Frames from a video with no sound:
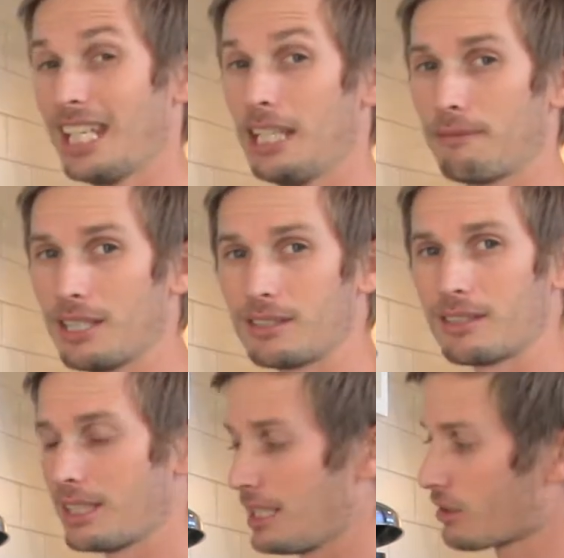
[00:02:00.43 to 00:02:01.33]
If this
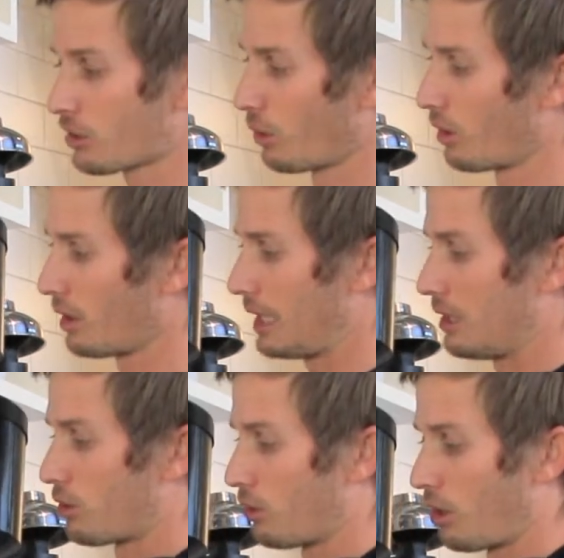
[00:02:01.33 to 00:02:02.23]
isn't inserted
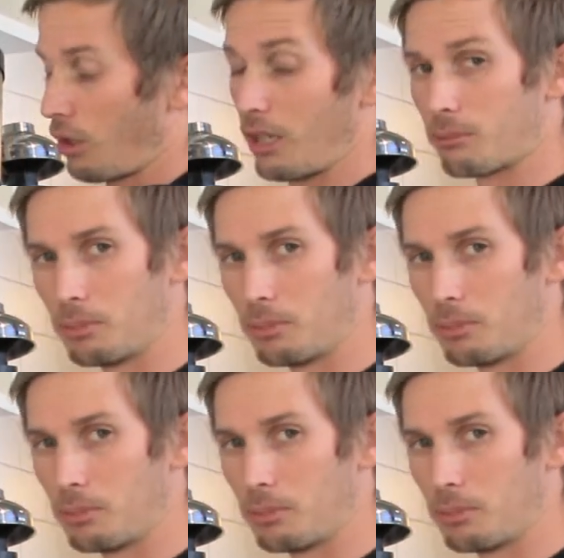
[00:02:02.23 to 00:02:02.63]
into the correct